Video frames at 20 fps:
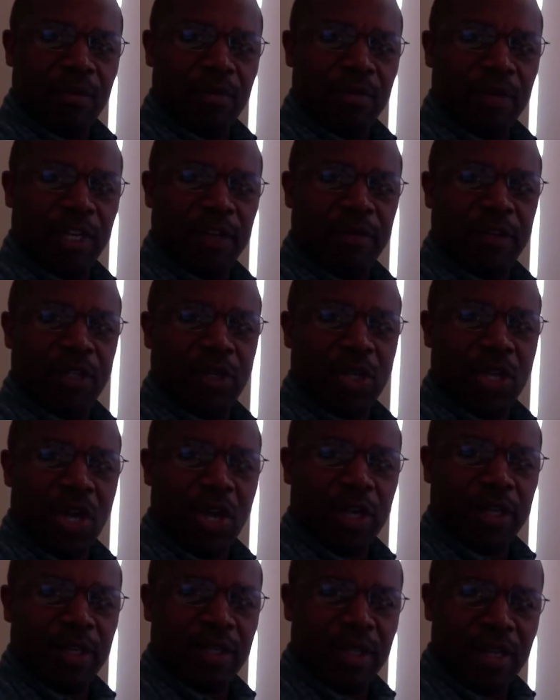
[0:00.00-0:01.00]
Believe it or
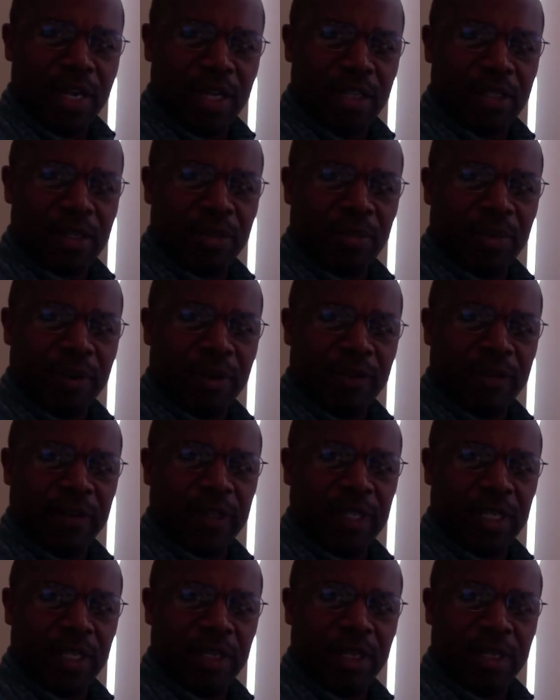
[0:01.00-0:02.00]
not, that is a
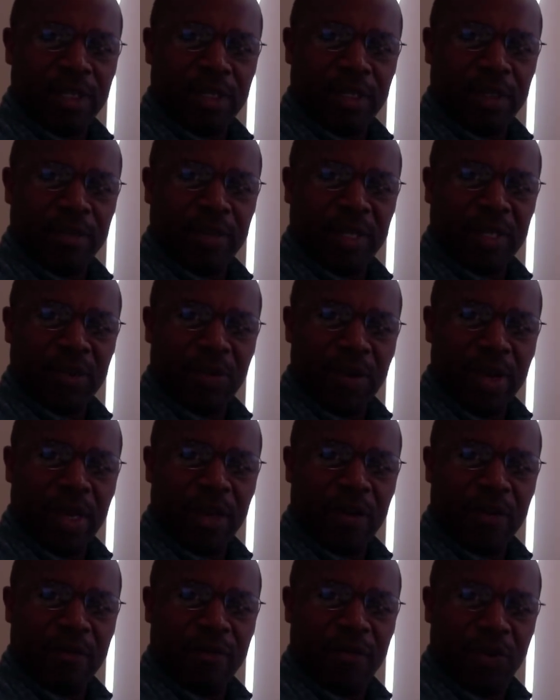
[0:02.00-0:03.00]
perfectly legitimate way
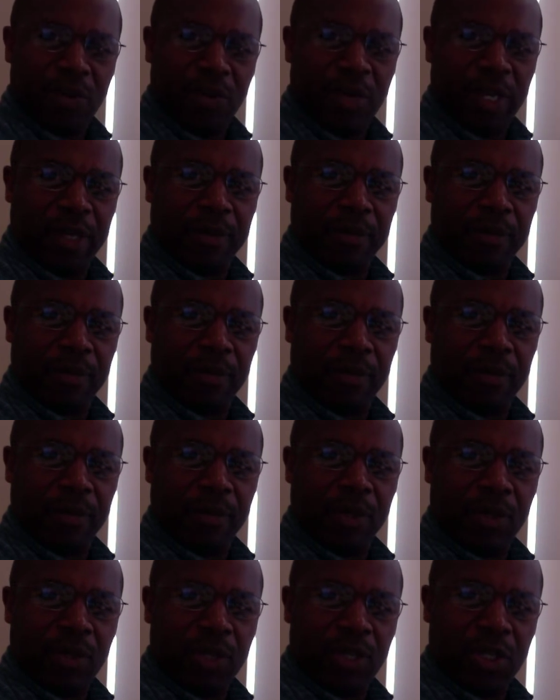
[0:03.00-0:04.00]
of doing
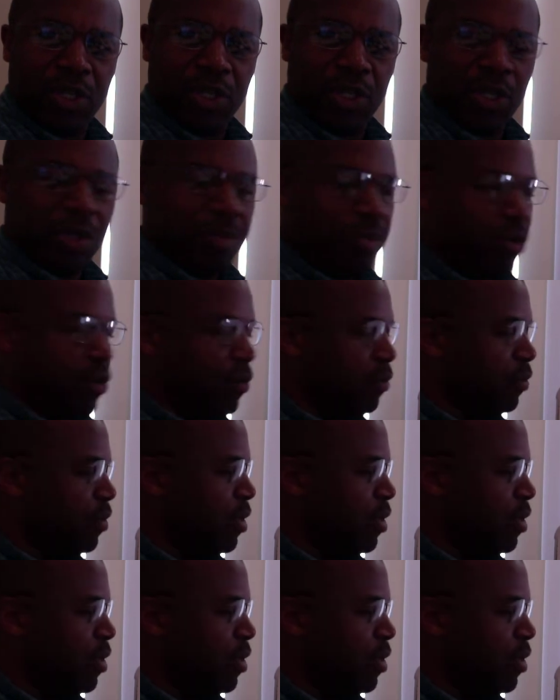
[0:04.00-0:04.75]
conditional proof.